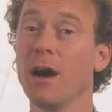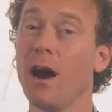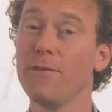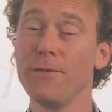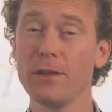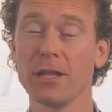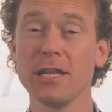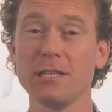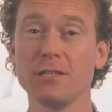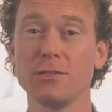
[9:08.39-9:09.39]
I felt I
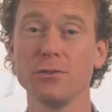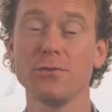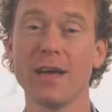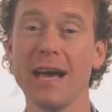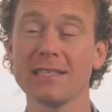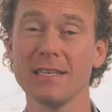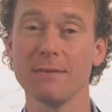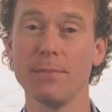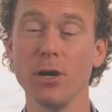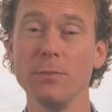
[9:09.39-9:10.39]
needed to do that in
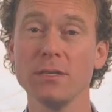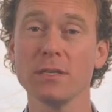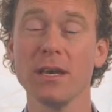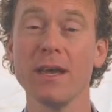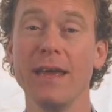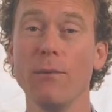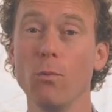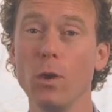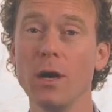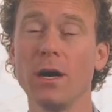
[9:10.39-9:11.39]
the moment, it
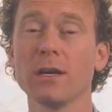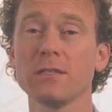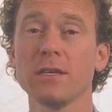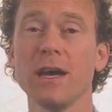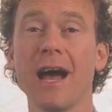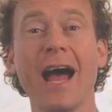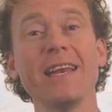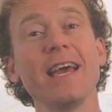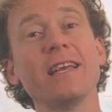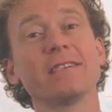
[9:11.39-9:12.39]
worked,
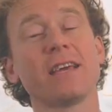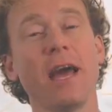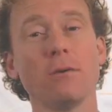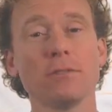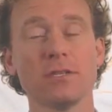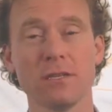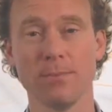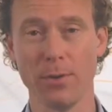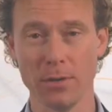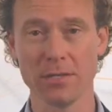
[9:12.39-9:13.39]
and yet it's counter to the
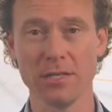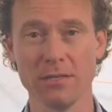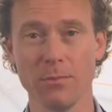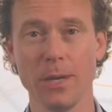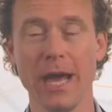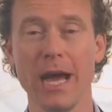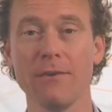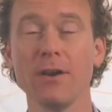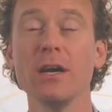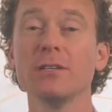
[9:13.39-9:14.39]
policies that we
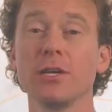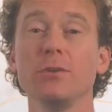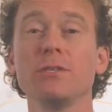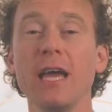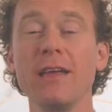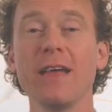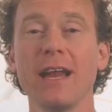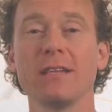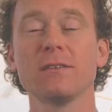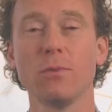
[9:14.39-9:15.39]
have. So you take
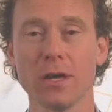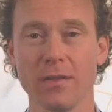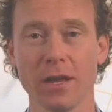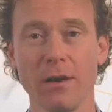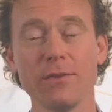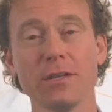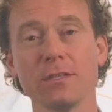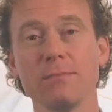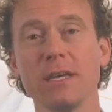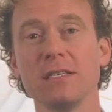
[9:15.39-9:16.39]
that into one of the
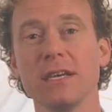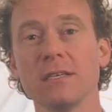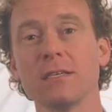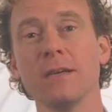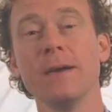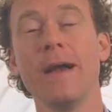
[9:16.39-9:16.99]
governance meetings